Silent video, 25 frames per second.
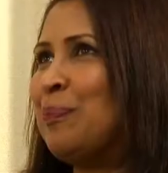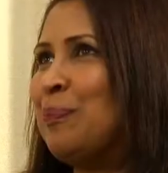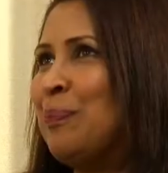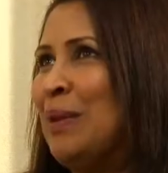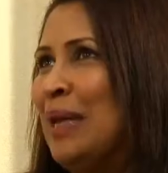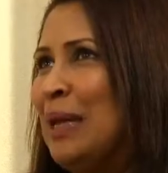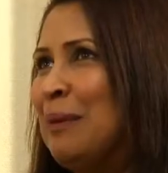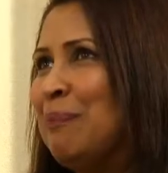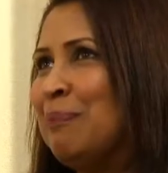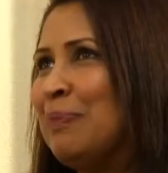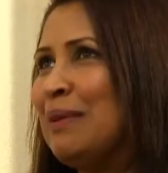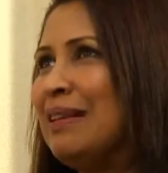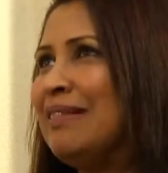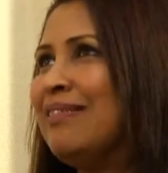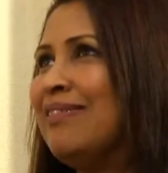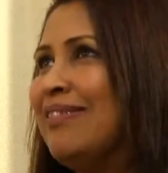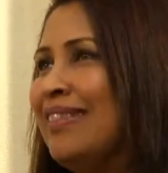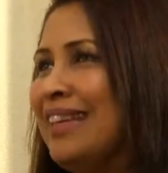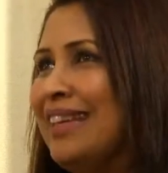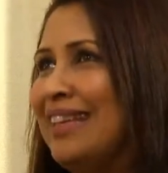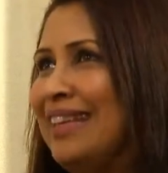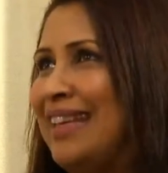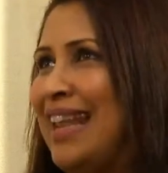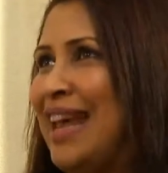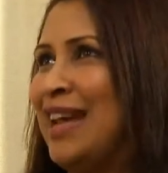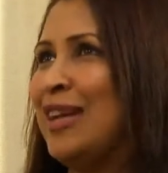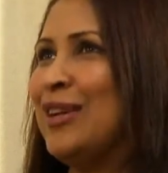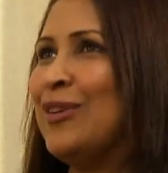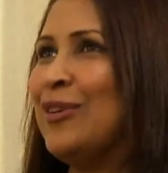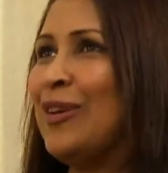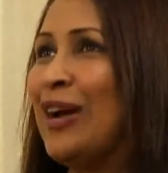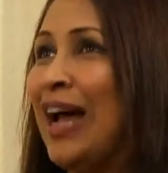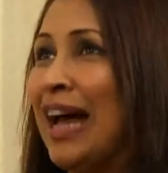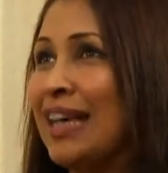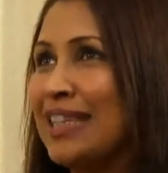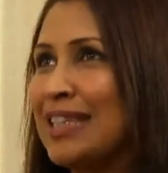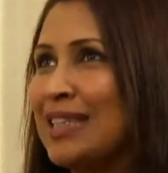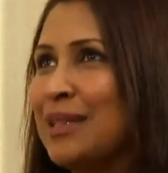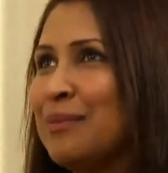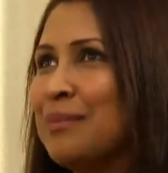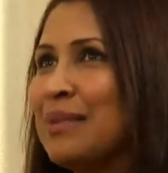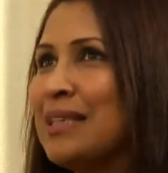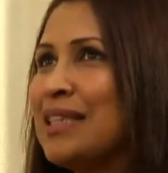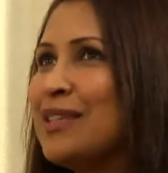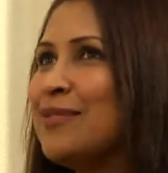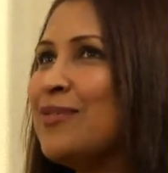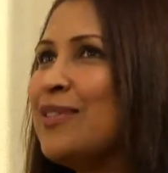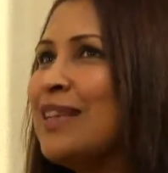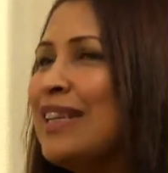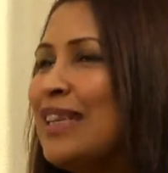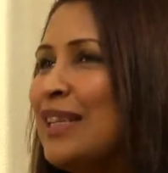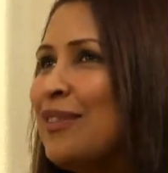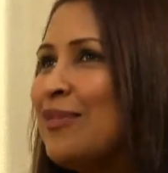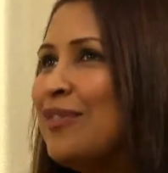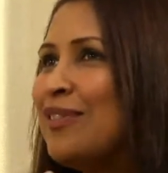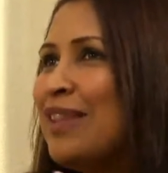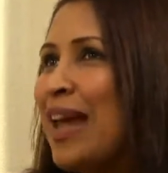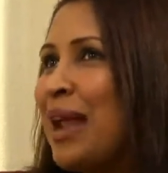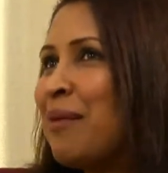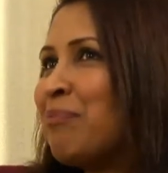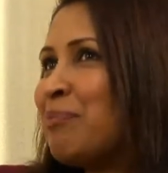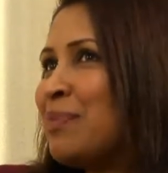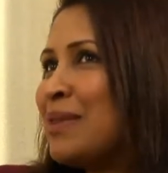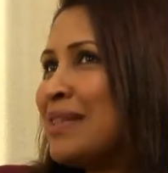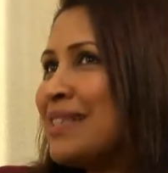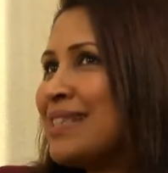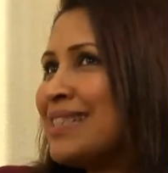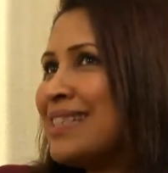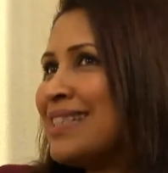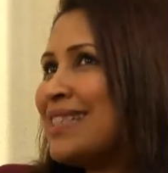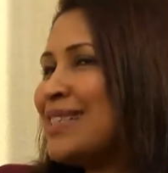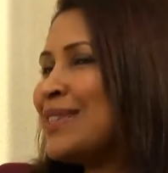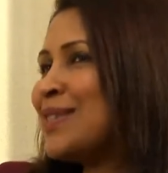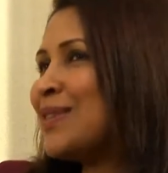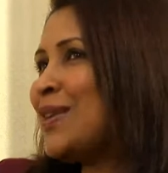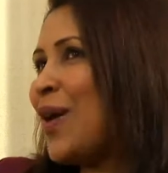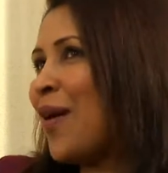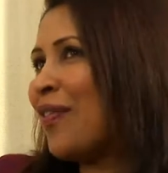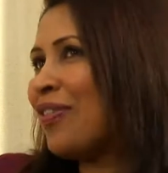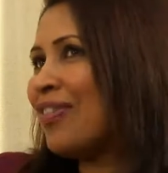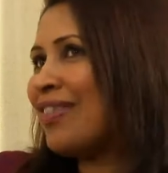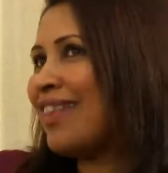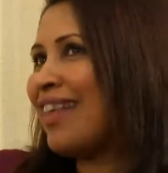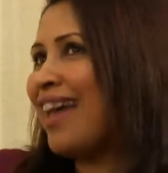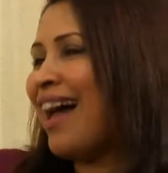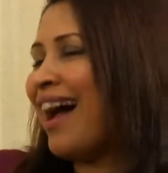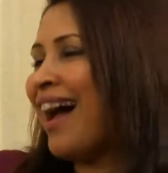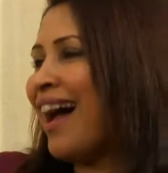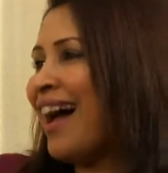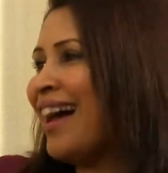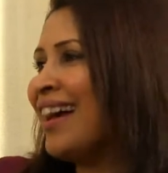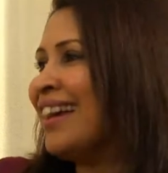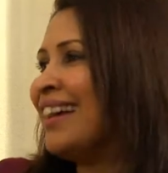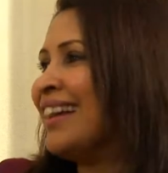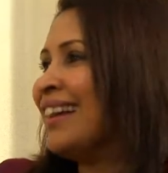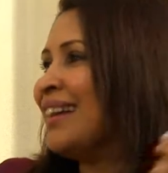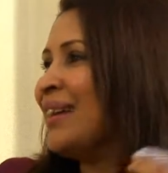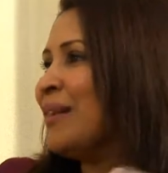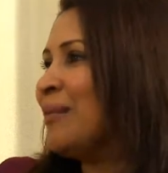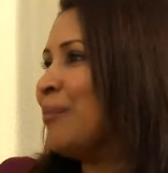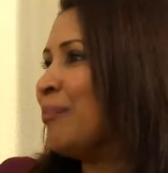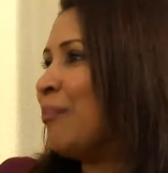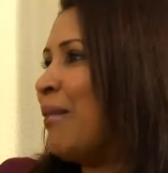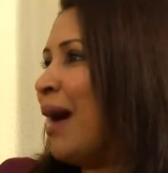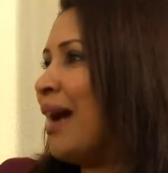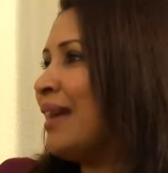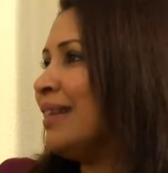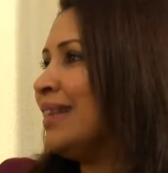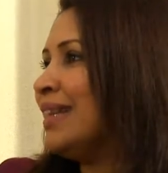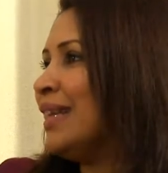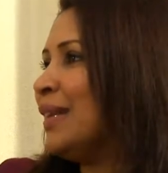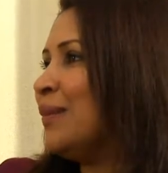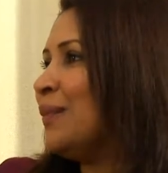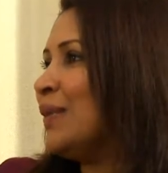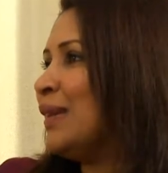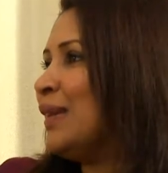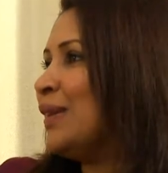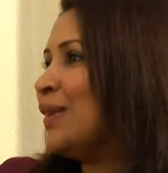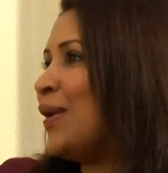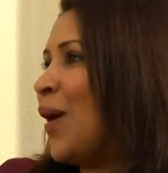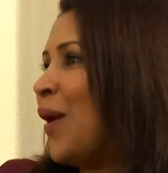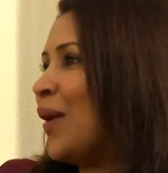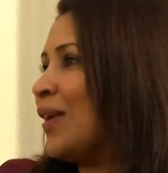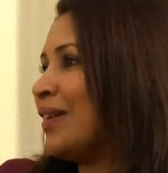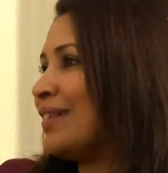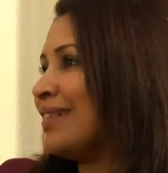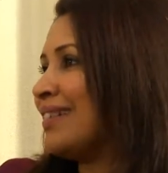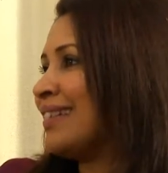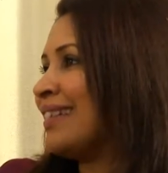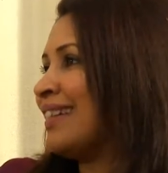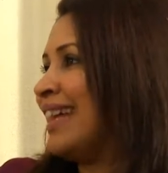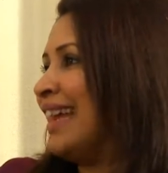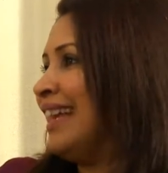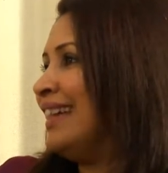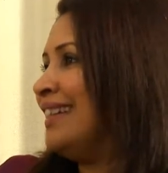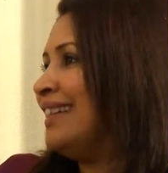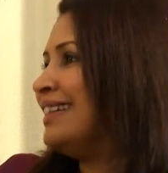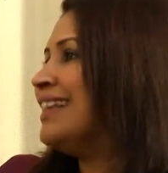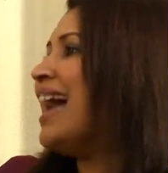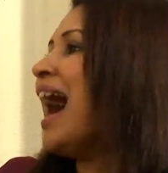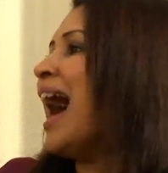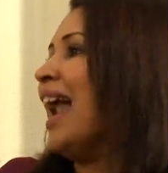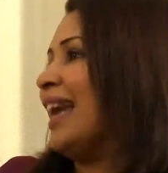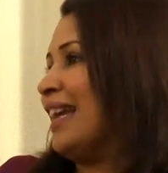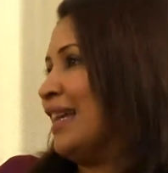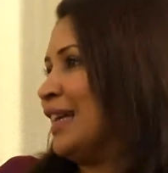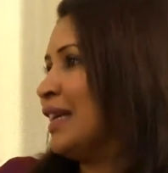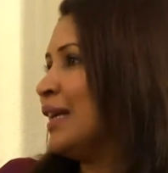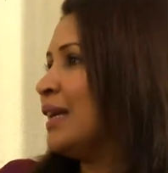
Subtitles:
people feel, like, customers feel if that person is not there, my thing will not get done.